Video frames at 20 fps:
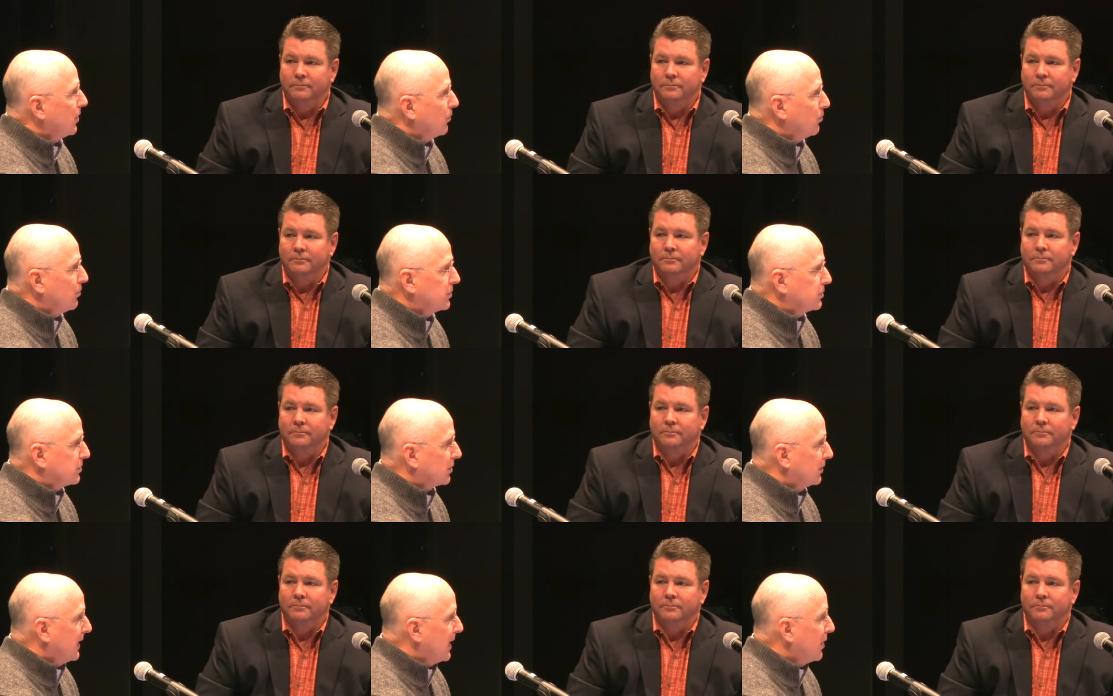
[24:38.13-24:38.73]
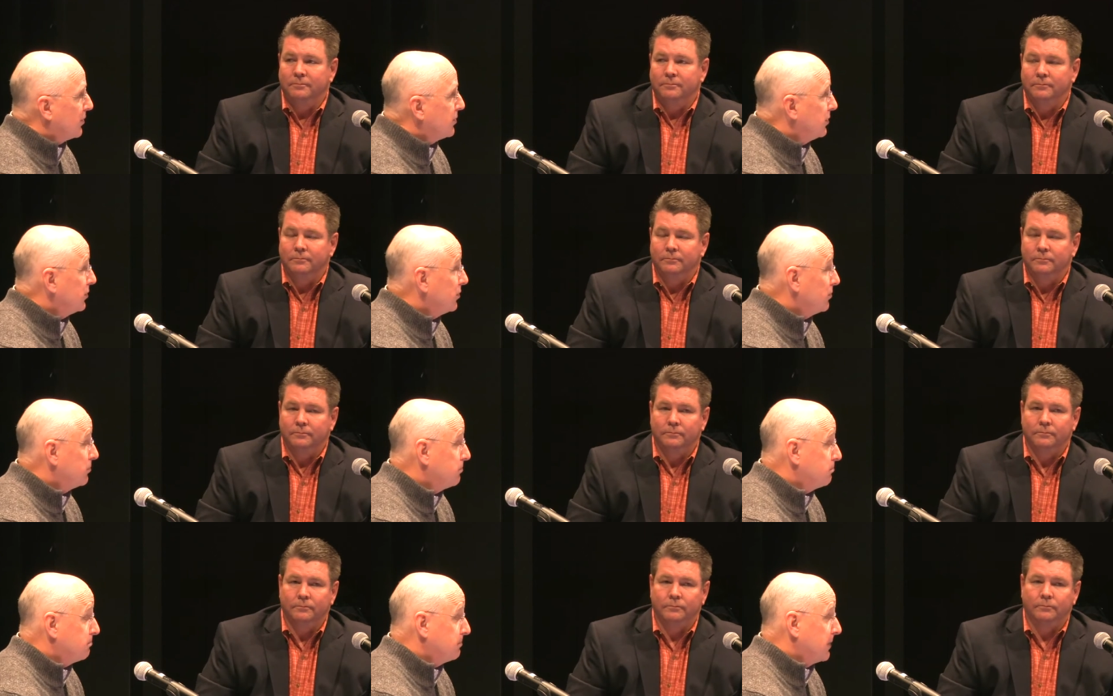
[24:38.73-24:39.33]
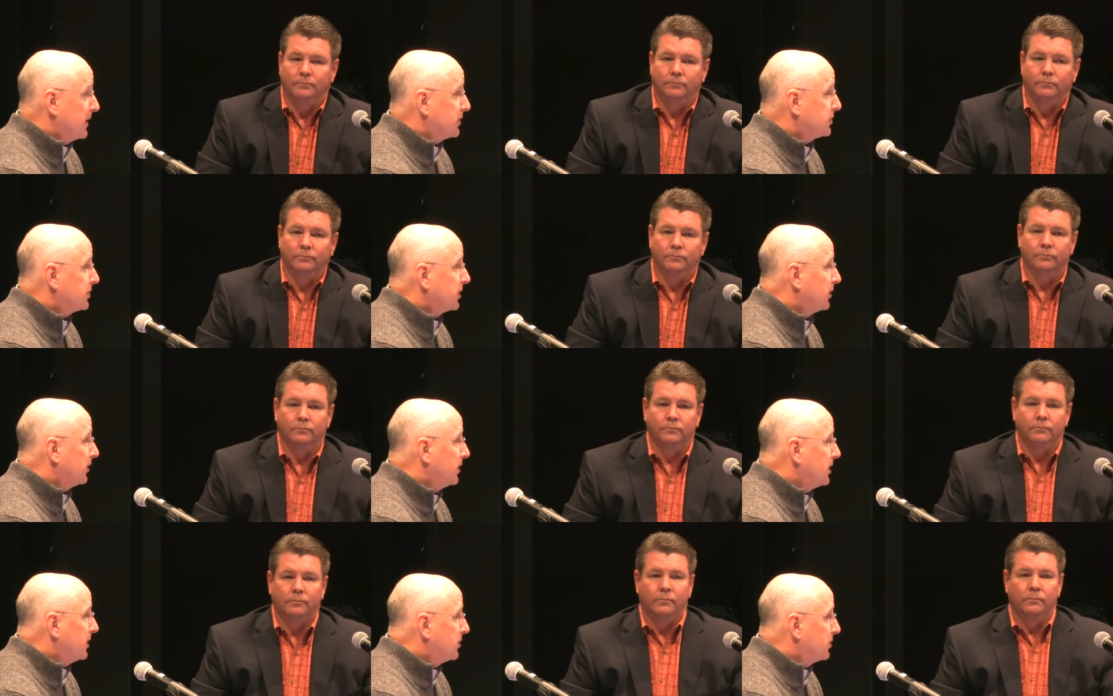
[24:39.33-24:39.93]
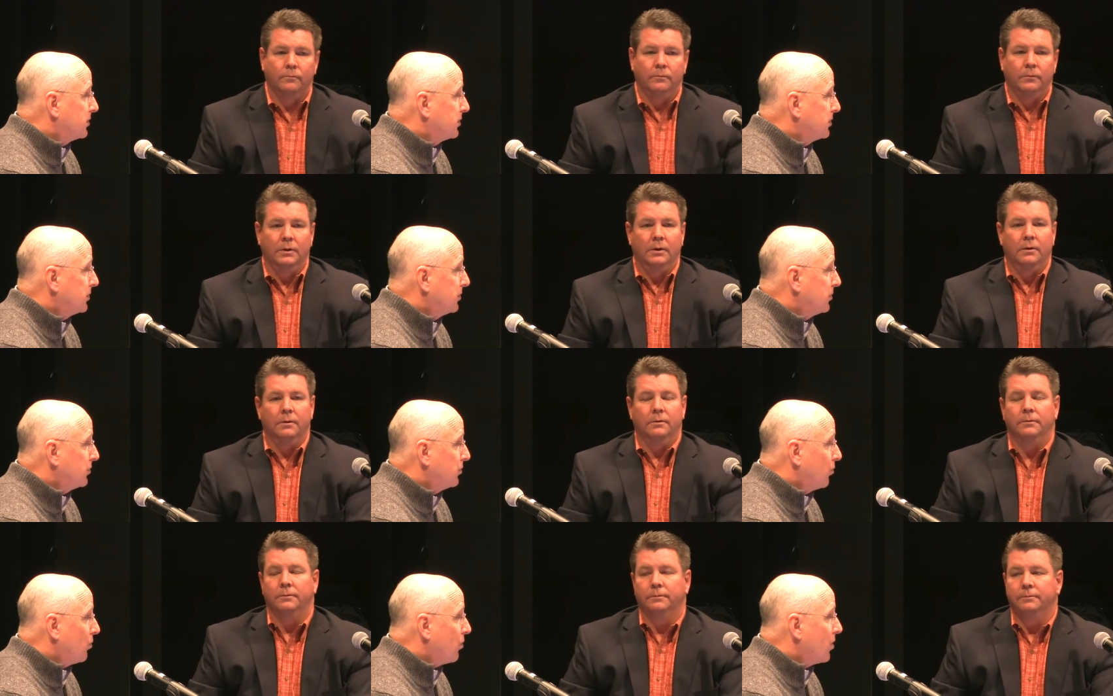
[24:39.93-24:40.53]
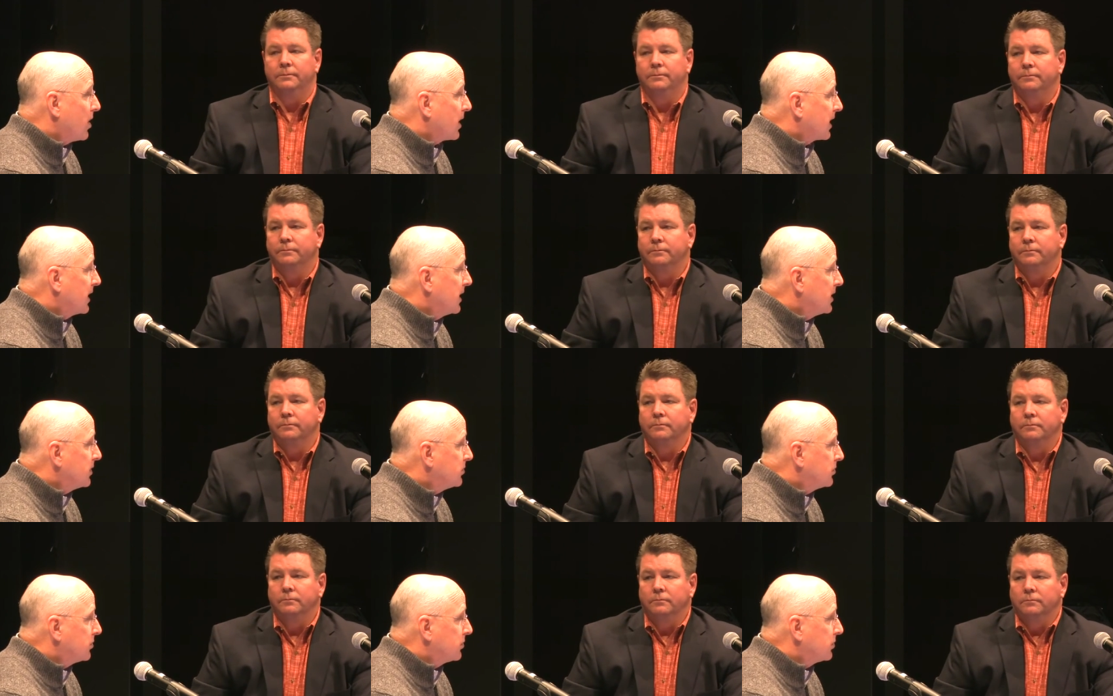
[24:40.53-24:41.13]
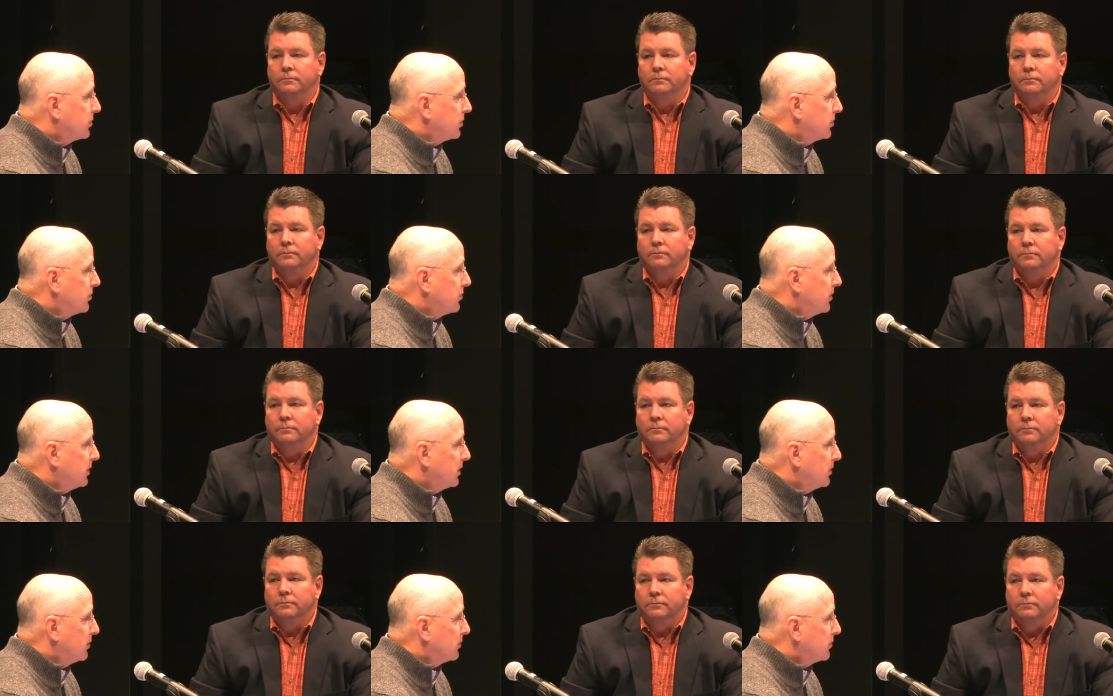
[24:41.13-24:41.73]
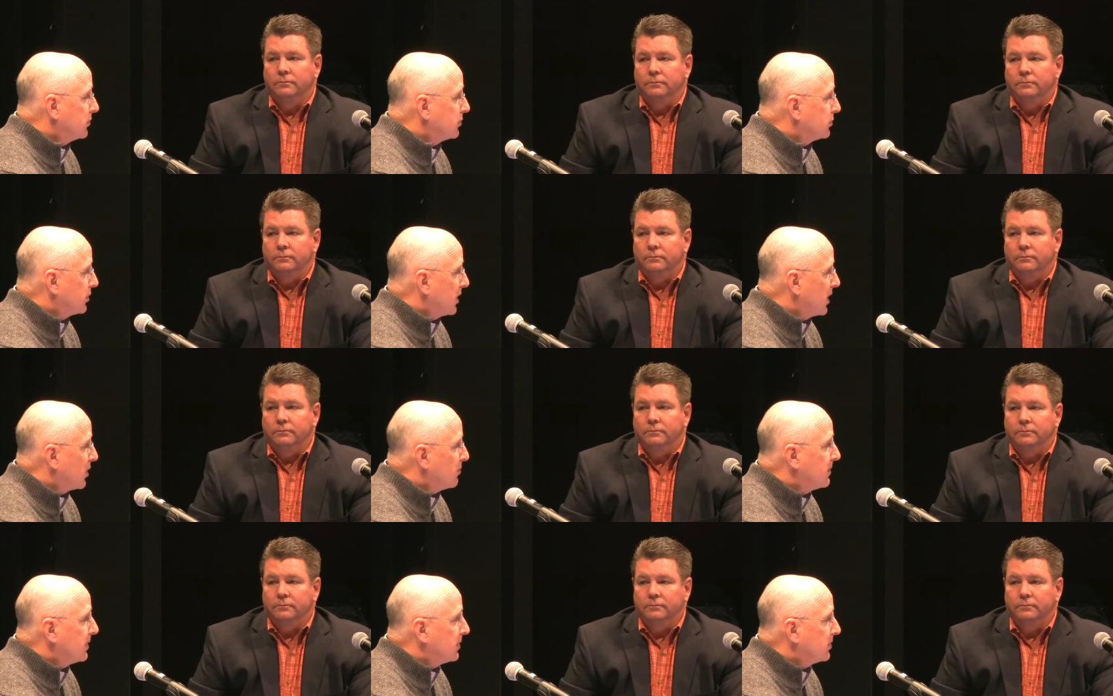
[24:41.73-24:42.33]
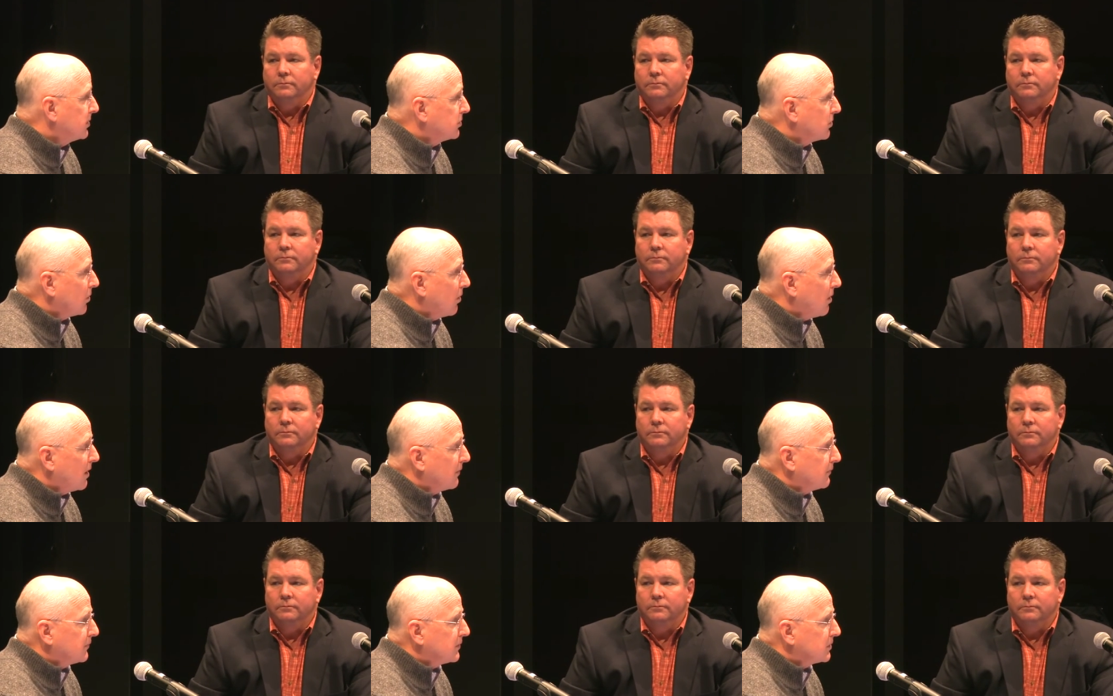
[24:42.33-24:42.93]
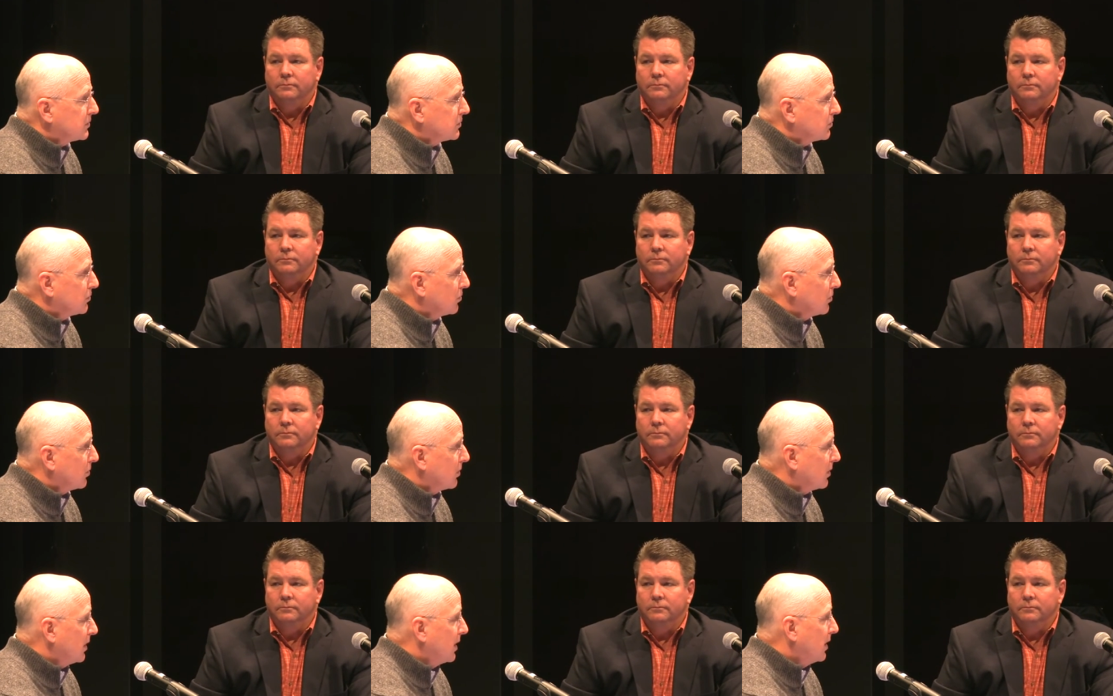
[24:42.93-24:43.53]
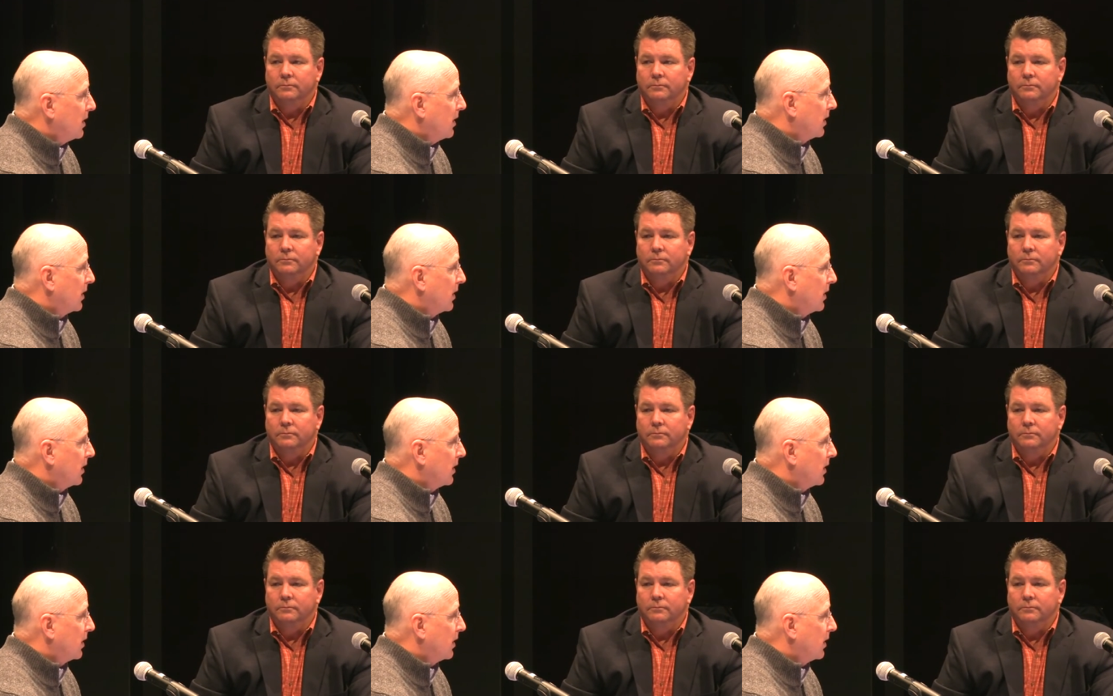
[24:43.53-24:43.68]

Speaker 1: which allow you basically to walk into either the chairman's office or